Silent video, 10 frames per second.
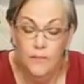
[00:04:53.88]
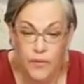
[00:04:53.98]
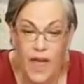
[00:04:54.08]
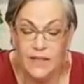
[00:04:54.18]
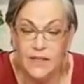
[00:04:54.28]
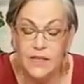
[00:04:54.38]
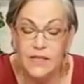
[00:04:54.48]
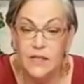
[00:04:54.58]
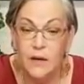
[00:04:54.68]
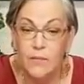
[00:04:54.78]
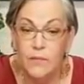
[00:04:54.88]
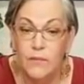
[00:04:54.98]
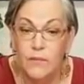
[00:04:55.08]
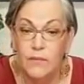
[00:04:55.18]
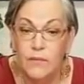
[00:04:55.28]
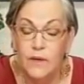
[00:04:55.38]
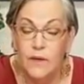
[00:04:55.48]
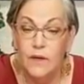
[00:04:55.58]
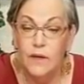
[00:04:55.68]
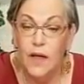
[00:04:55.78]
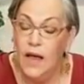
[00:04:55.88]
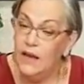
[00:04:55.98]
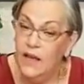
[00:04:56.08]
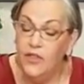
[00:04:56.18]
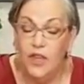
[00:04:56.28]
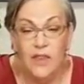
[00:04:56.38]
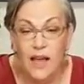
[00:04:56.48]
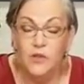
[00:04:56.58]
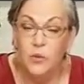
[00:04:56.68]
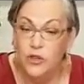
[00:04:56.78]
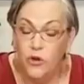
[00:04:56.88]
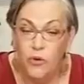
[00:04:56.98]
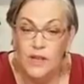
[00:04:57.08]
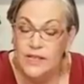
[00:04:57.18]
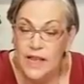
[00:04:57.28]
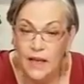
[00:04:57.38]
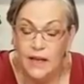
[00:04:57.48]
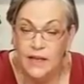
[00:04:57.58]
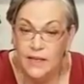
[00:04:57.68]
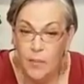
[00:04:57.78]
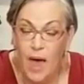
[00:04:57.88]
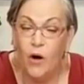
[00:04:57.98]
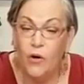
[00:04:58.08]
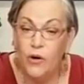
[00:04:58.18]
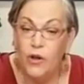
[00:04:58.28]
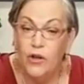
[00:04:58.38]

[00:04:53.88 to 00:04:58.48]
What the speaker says: that system. And I think that's what the reset is about.